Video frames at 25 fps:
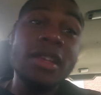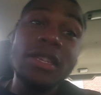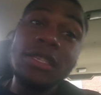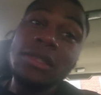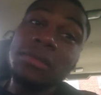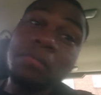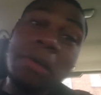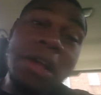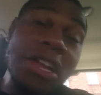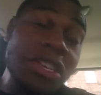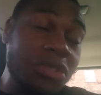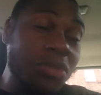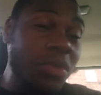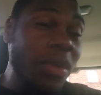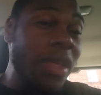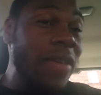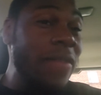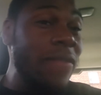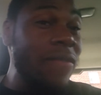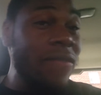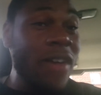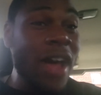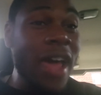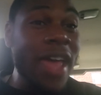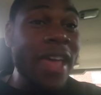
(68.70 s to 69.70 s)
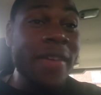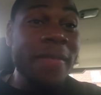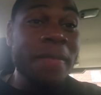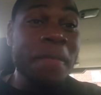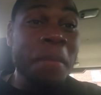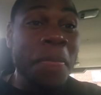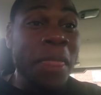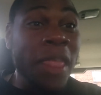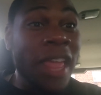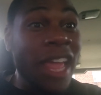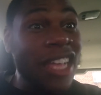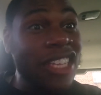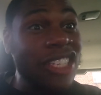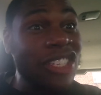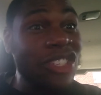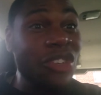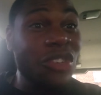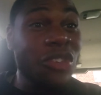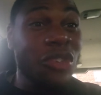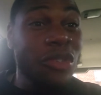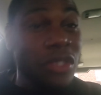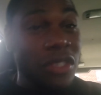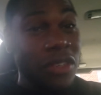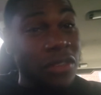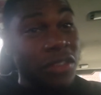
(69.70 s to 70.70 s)
Special invite,
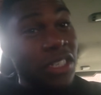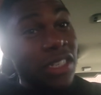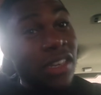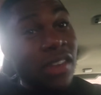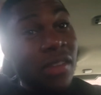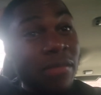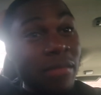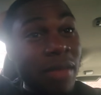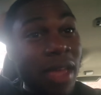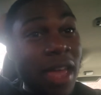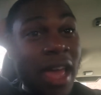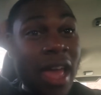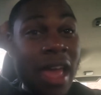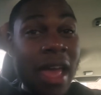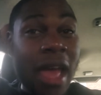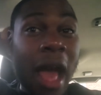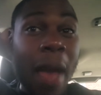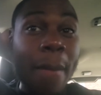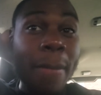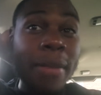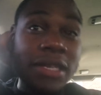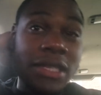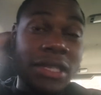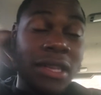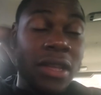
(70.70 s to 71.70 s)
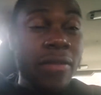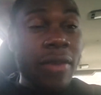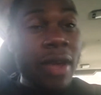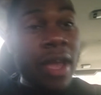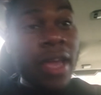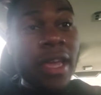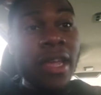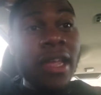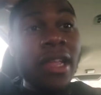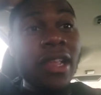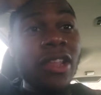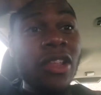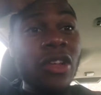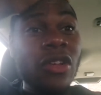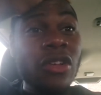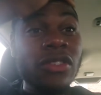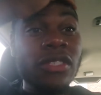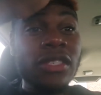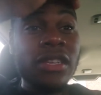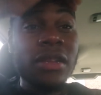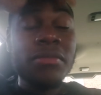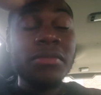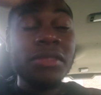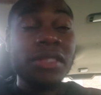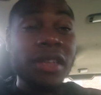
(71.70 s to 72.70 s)
exclusive shit, man. I'm gonna see if I can get a
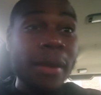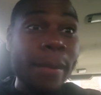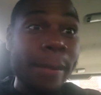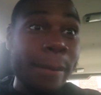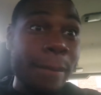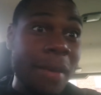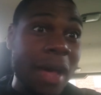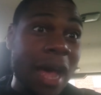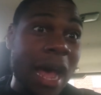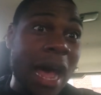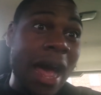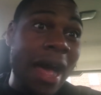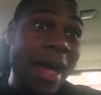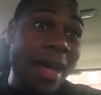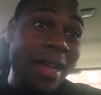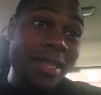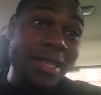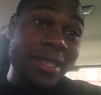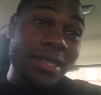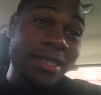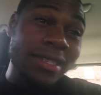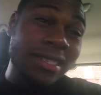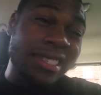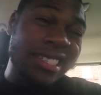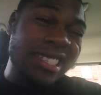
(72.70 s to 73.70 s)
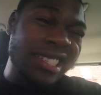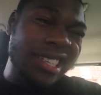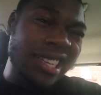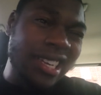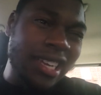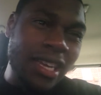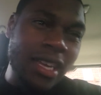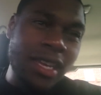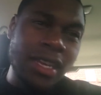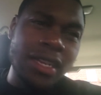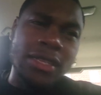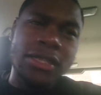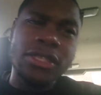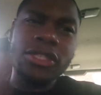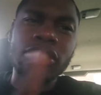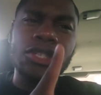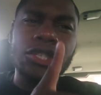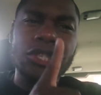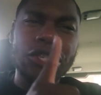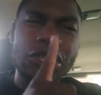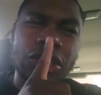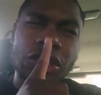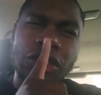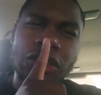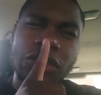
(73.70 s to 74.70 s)
little something, something behind the
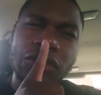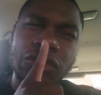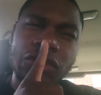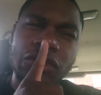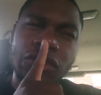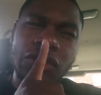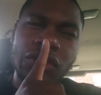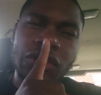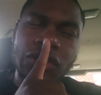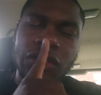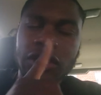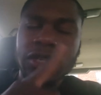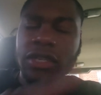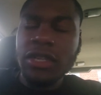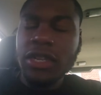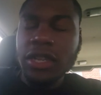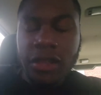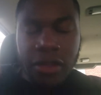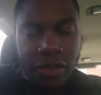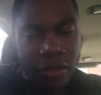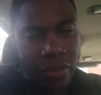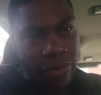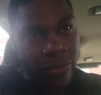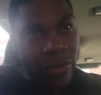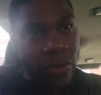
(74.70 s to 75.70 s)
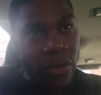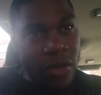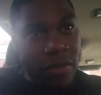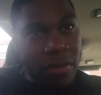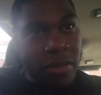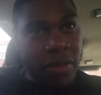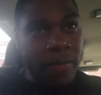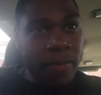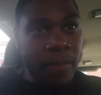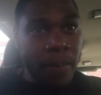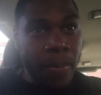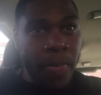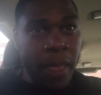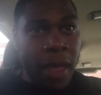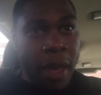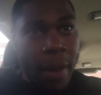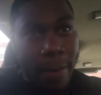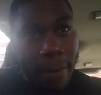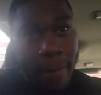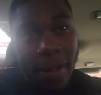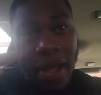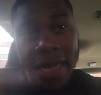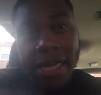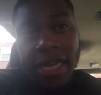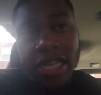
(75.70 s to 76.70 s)
scenes. You feel me?
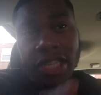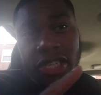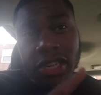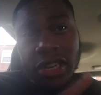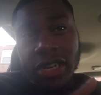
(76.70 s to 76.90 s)
But I need